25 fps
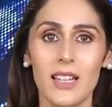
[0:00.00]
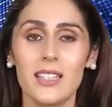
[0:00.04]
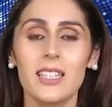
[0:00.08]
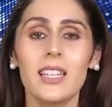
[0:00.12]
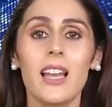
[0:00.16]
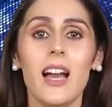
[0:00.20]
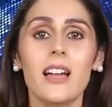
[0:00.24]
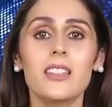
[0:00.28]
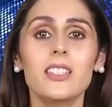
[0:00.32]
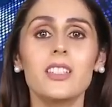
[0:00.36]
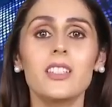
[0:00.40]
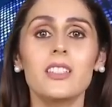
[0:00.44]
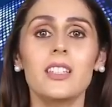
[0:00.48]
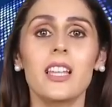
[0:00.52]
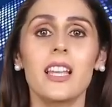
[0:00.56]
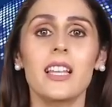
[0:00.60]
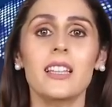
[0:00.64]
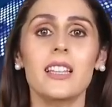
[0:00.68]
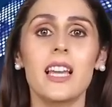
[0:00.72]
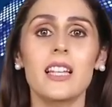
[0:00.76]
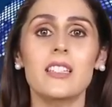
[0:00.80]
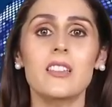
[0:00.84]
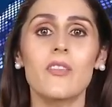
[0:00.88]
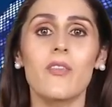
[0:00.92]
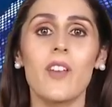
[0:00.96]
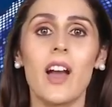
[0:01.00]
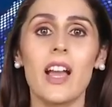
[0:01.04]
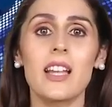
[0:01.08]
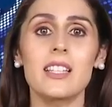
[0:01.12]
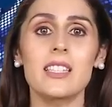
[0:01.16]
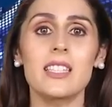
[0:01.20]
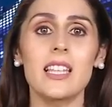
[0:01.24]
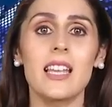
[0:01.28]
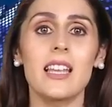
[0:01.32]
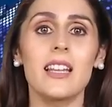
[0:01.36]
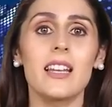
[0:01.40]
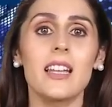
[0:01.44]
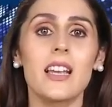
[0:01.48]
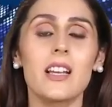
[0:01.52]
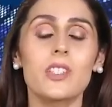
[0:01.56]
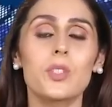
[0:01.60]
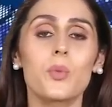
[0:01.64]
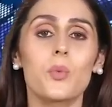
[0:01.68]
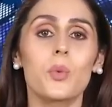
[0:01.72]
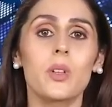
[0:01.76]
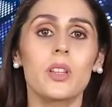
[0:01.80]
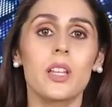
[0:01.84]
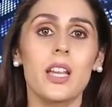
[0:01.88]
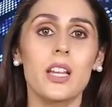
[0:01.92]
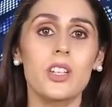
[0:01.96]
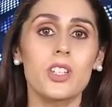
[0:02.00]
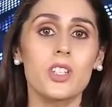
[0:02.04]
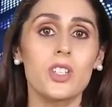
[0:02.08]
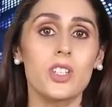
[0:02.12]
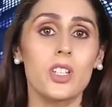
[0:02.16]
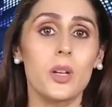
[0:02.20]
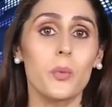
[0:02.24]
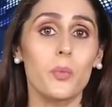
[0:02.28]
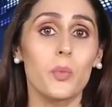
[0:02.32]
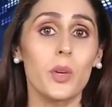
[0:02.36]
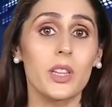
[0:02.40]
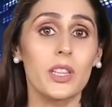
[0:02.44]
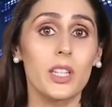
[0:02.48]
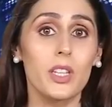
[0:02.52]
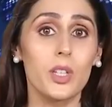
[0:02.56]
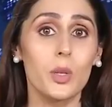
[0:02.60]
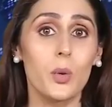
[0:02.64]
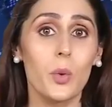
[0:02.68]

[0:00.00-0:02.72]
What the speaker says: The other thing that defines India's relationship with the